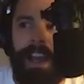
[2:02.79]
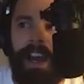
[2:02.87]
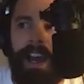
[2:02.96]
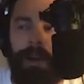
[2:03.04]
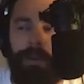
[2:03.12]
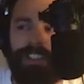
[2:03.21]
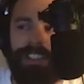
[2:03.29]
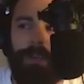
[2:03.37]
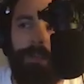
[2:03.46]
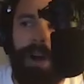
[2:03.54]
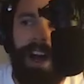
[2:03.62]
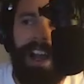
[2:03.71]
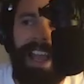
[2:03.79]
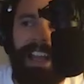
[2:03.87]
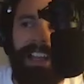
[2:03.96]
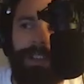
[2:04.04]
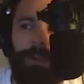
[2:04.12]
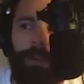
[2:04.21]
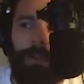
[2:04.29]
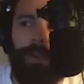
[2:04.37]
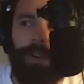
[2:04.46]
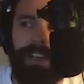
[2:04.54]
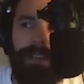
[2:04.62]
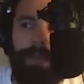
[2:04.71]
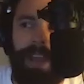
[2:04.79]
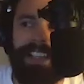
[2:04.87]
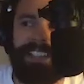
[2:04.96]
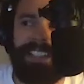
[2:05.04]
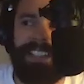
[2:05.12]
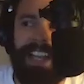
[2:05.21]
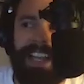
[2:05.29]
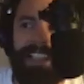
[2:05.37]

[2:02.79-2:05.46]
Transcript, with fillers: uh, which is a biannual print magazine and